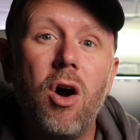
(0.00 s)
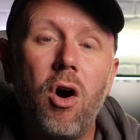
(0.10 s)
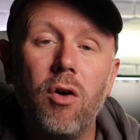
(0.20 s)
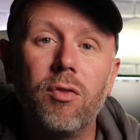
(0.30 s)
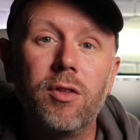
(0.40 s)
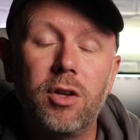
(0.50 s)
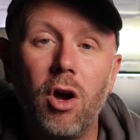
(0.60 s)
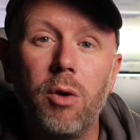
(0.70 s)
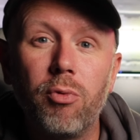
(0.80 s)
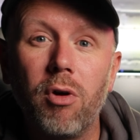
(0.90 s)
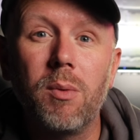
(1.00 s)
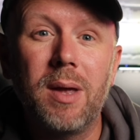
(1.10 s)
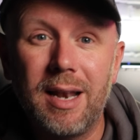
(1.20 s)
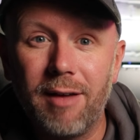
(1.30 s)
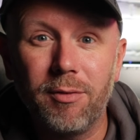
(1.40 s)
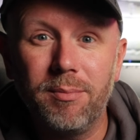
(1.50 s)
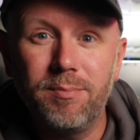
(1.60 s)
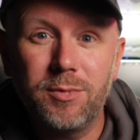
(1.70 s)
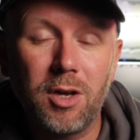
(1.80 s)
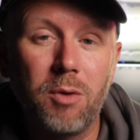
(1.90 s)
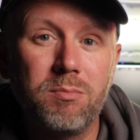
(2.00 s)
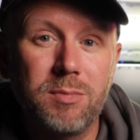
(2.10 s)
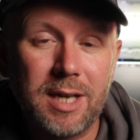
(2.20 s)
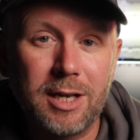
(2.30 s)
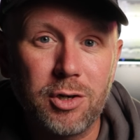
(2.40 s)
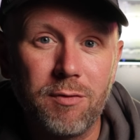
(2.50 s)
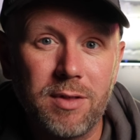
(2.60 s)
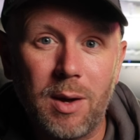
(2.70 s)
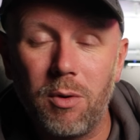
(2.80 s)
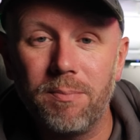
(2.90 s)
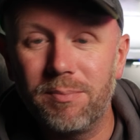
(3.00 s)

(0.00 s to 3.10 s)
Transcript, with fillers: on the GoPro 11. So stay tuned for that one.